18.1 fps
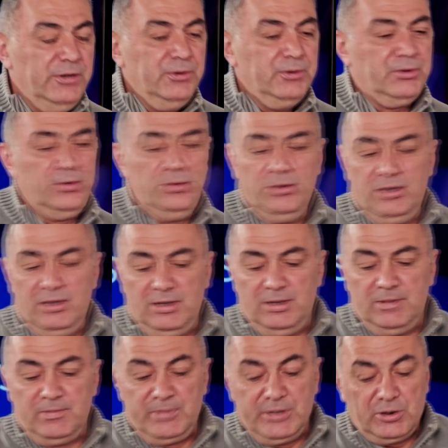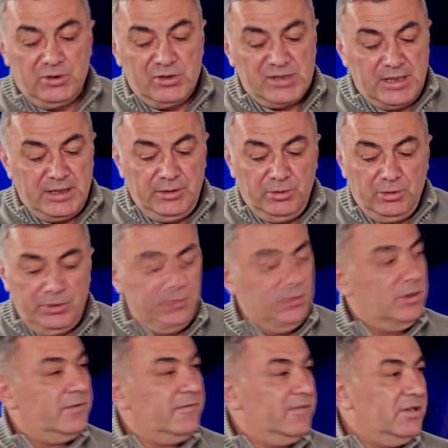you to, because I know
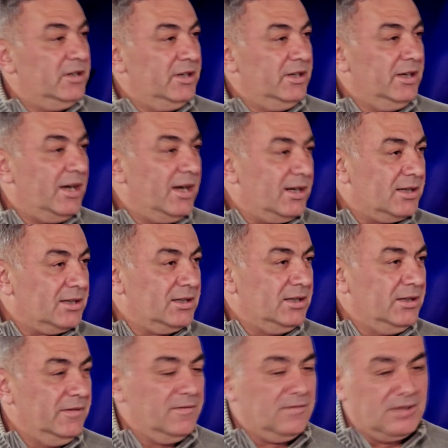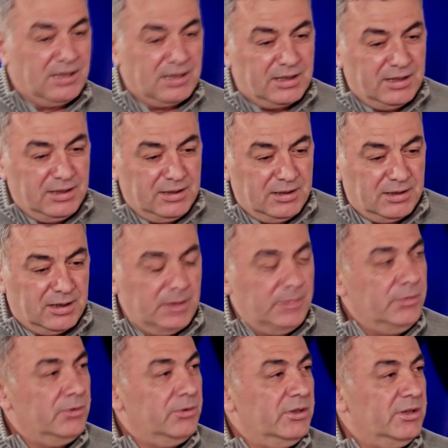you are very active, like in the
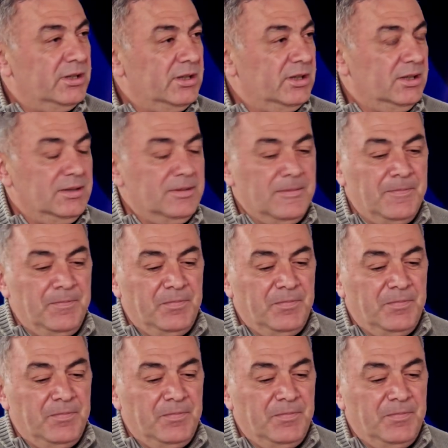community,